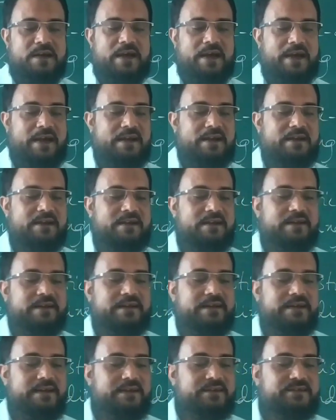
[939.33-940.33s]
And
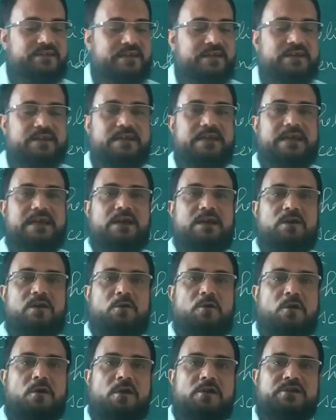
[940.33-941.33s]
he
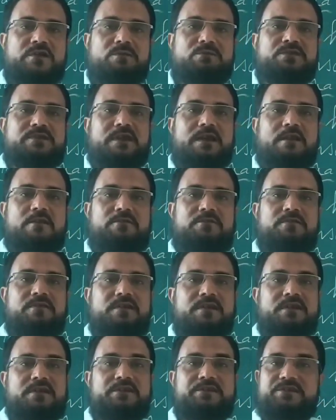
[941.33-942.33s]
calls himself
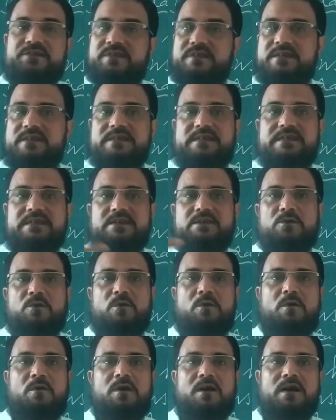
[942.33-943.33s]

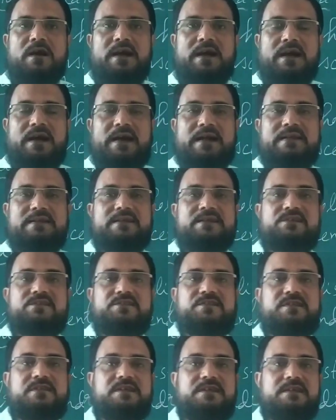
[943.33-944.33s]
CEO, and
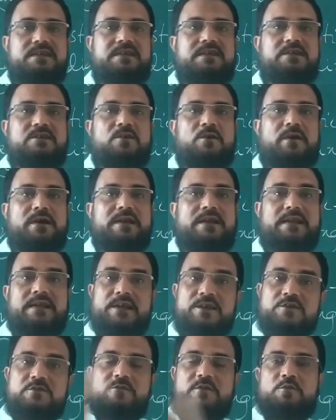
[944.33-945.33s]
this CEO in
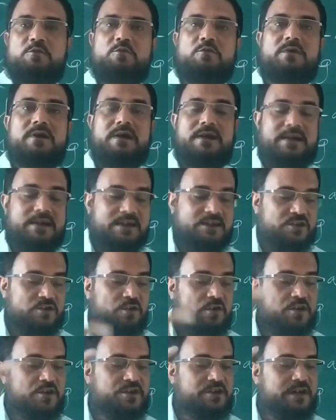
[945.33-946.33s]
his view does
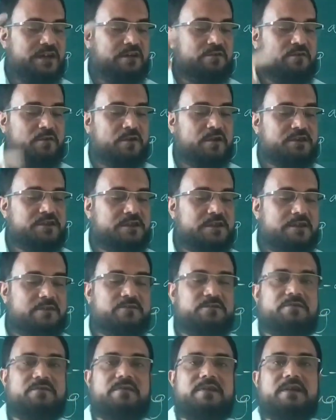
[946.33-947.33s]
not stand for
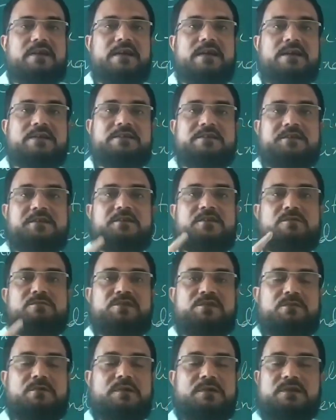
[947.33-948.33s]
Chief
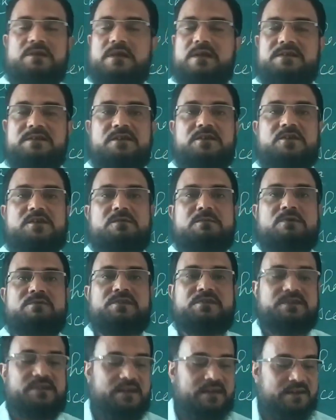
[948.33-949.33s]
Executive
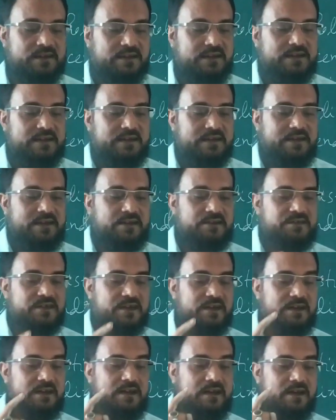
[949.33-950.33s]
Officer. He
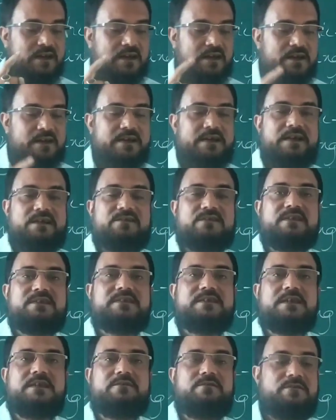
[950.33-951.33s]
said he is
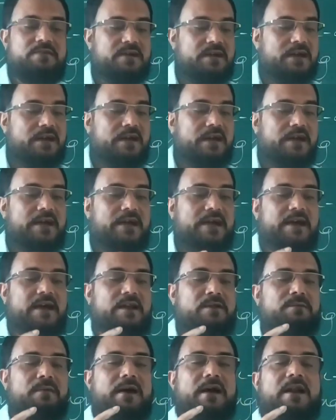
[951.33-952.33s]
the Chief
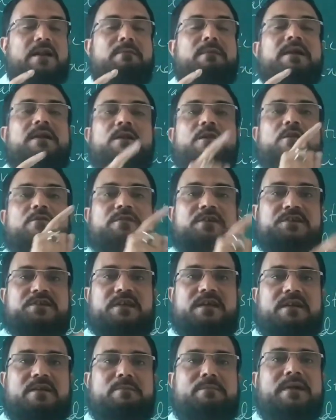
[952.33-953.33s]
Environmental
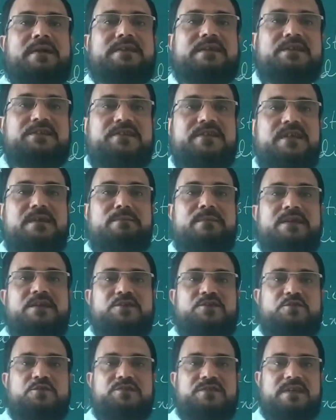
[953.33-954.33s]
Officer. By this he
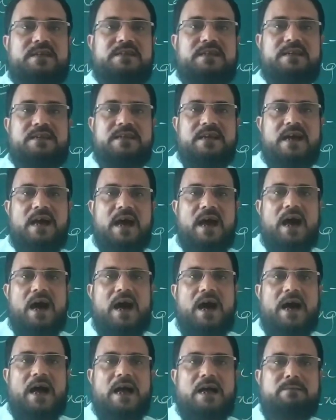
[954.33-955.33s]
means to say that
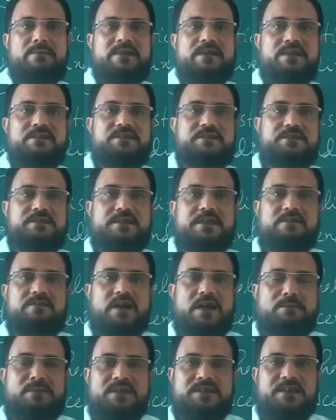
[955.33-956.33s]
I am the
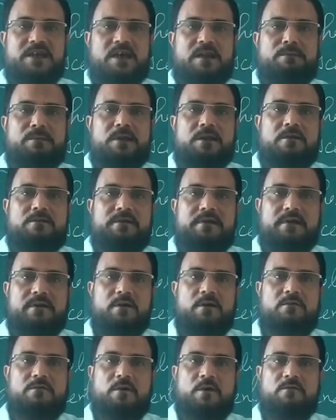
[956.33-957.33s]
chairman
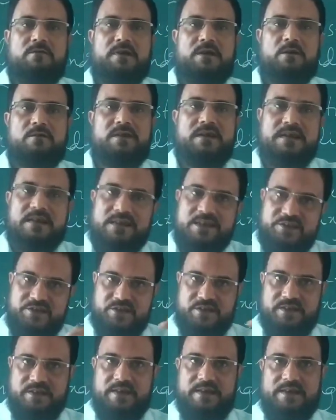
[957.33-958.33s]
of an
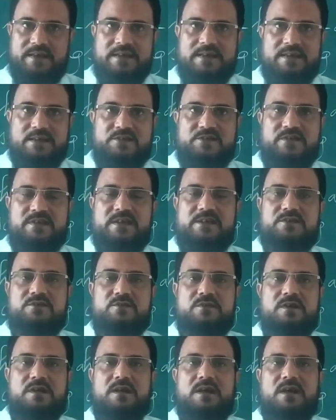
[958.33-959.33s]
industry, and industries